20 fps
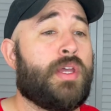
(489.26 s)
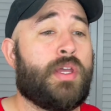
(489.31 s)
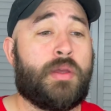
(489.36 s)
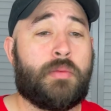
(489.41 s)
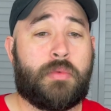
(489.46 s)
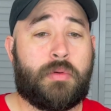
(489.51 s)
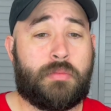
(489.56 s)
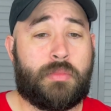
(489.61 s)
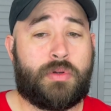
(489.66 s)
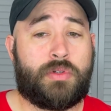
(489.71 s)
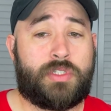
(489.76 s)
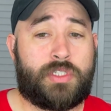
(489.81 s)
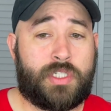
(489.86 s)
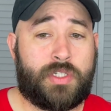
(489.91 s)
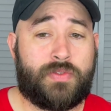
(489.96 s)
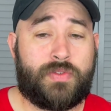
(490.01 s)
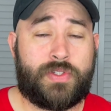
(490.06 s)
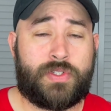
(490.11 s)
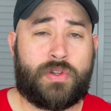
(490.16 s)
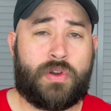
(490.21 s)
but most
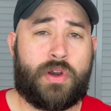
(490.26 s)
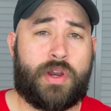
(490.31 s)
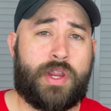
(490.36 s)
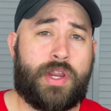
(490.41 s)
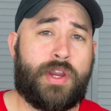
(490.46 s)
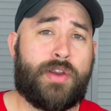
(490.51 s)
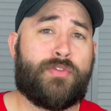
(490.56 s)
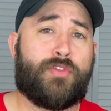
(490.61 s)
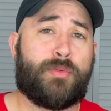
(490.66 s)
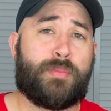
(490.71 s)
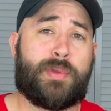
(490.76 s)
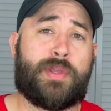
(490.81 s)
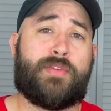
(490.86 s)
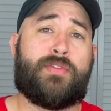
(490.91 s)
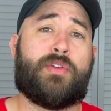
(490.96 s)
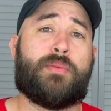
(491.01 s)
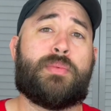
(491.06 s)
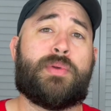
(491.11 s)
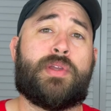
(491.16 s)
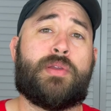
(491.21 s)
of us aren't here for
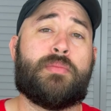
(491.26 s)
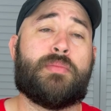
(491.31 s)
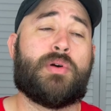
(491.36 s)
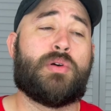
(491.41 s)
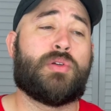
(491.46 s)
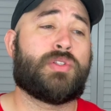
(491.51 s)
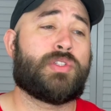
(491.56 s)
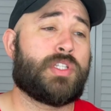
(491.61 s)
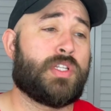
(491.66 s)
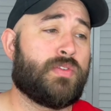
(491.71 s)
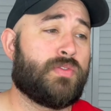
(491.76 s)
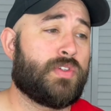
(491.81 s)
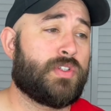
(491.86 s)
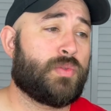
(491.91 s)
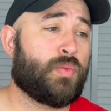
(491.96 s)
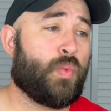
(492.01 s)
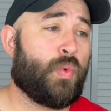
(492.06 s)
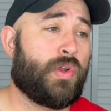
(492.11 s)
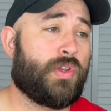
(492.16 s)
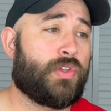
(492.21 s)
PvP. Most of
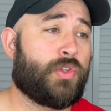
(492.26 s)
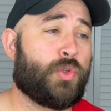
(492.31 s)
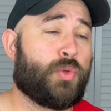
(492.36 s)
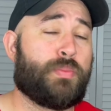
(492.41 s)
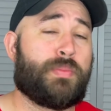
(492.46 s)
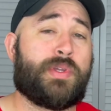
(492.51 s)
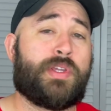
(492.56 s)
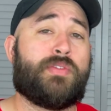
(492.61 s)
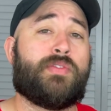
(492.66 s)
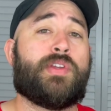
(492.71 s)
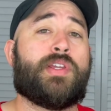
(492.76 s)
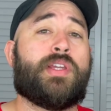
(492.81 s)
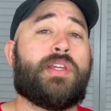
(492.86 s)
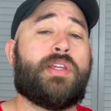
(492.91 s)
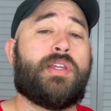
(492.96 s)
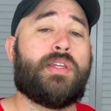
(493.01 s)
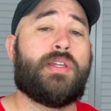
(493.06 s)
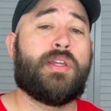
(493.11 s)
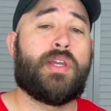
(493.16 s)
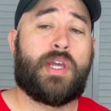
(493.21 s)
us want to
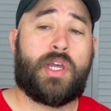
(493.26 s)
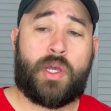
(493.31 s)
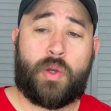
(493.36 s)
PvE.